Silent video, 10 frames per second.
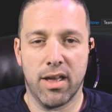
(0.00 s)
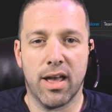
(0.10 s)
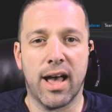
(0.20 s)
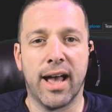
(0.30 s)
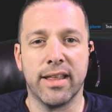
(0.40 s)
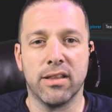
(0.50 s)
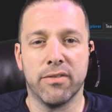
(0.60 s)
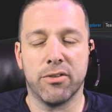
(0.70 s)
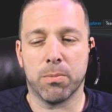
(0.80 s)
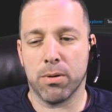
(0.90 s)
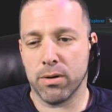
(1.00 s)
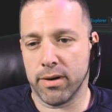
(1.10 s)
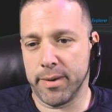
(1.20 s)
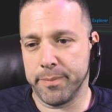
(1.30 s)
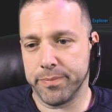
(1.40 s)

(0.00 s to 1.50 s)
I love to program.